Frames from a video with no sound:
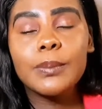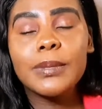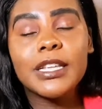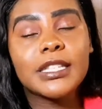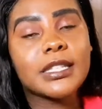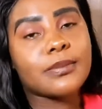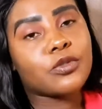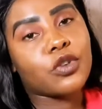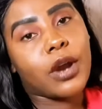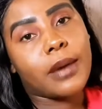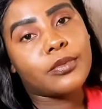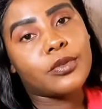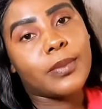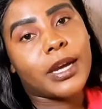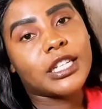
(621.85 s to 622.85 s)
Please subscribe
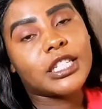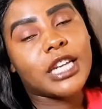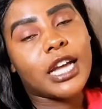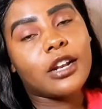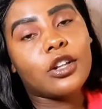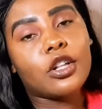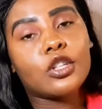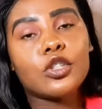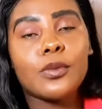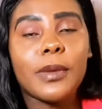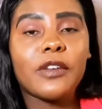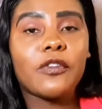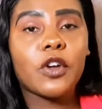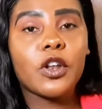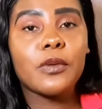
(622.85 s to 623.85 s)
to my channel. You may
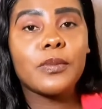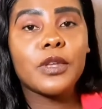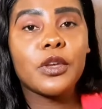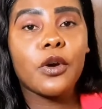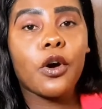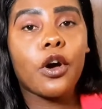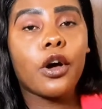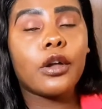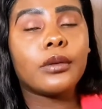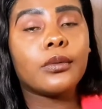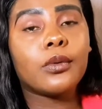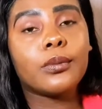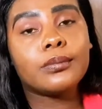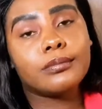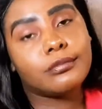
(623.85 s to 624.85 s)
follow me on
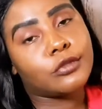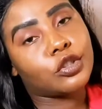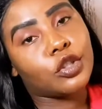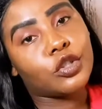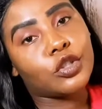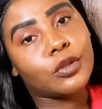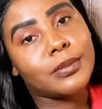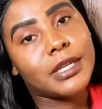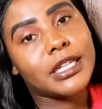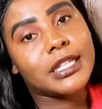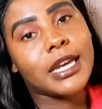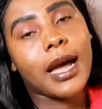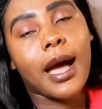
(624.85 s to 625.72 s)
social media.